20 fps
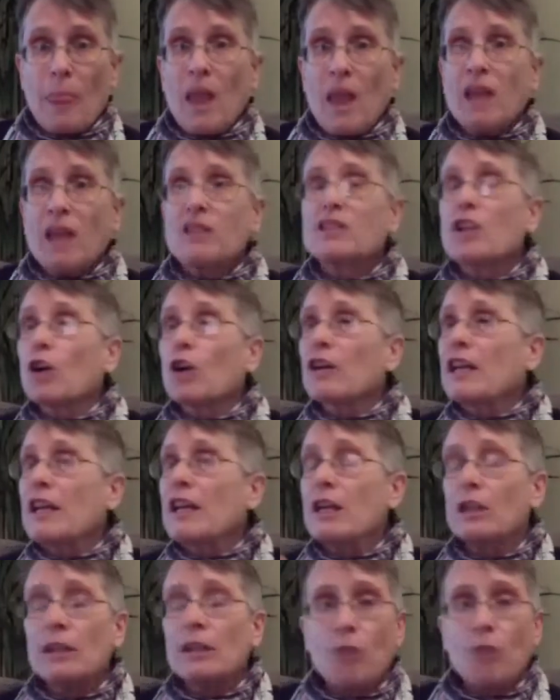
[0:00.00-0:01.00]
Start a
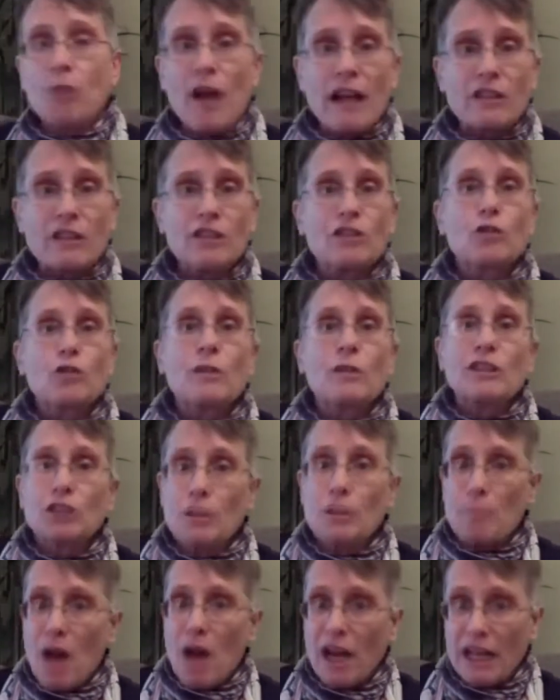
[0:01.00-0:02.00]
healing practice doing
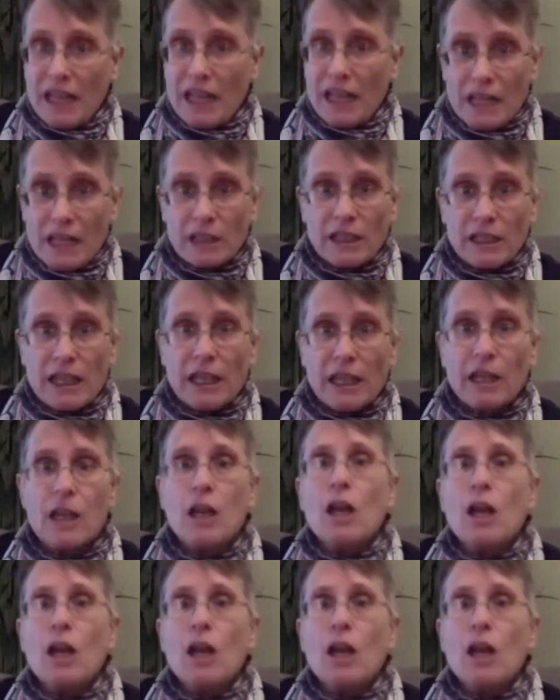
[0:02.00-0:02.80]
shamanic healing,